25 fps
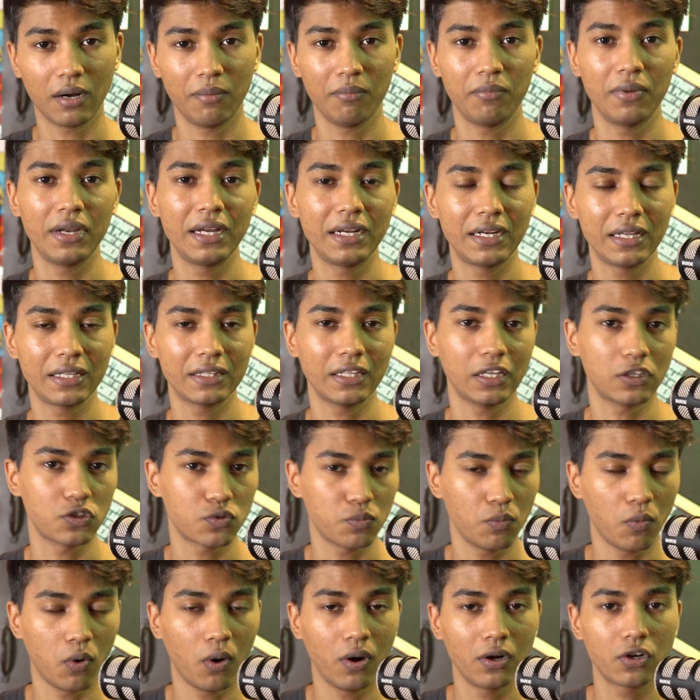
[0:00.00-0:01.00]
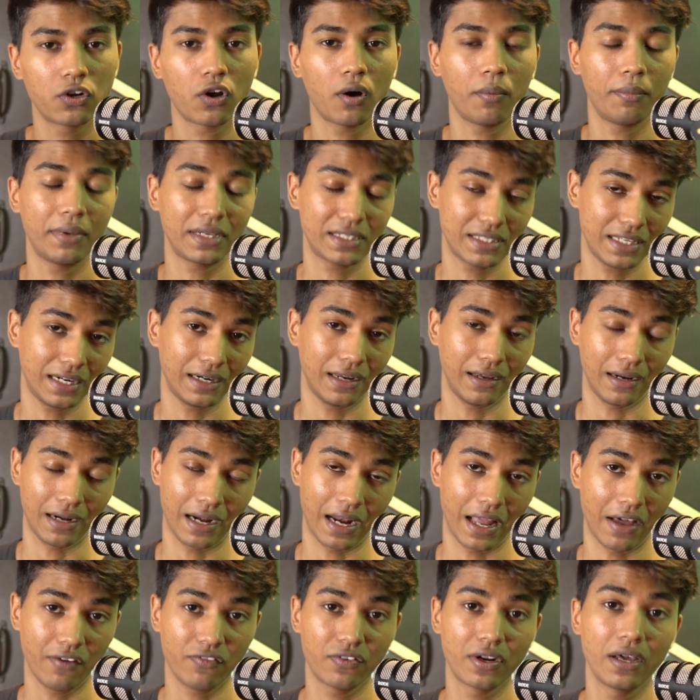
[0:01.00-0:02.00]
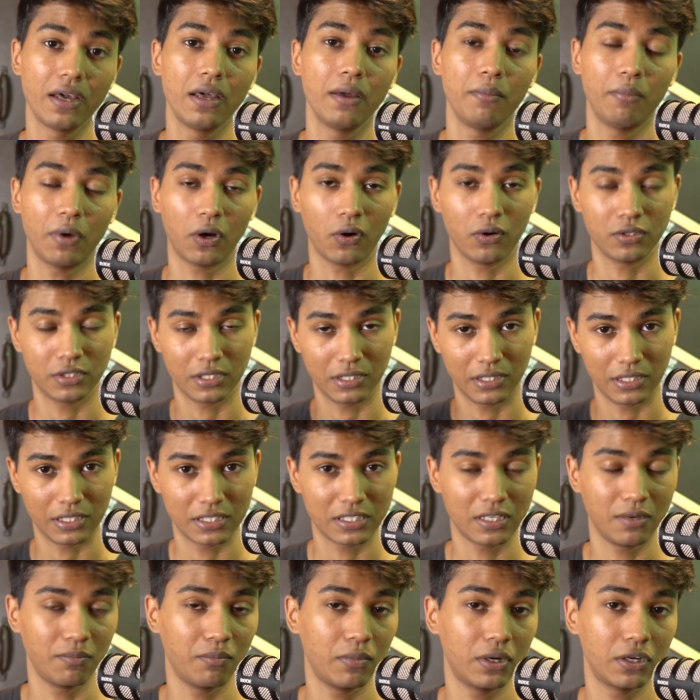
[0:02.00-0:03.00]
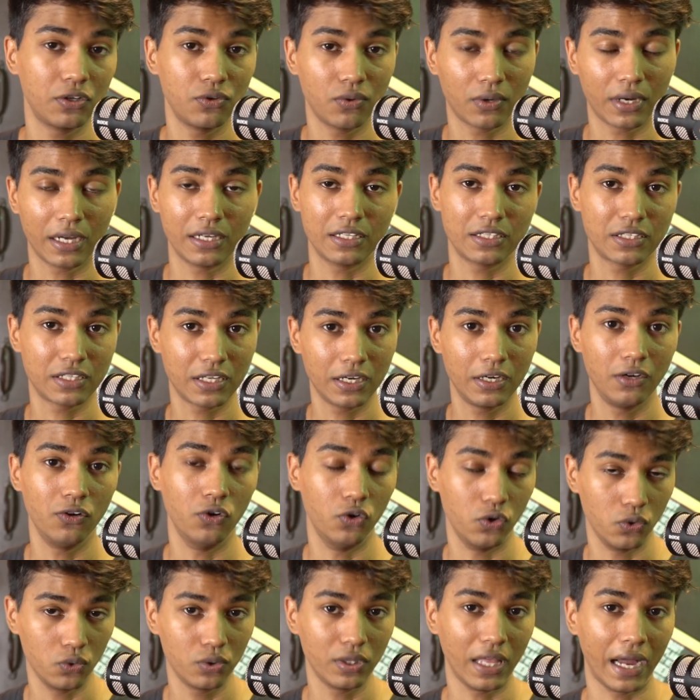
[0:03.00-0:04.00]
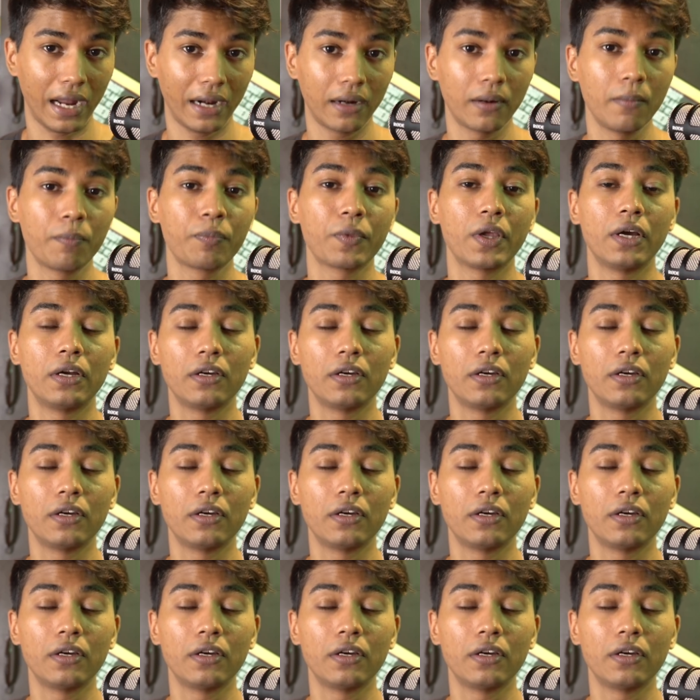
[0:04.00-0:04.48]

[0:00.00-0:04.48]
completing the small topics that are left because in december you can still do that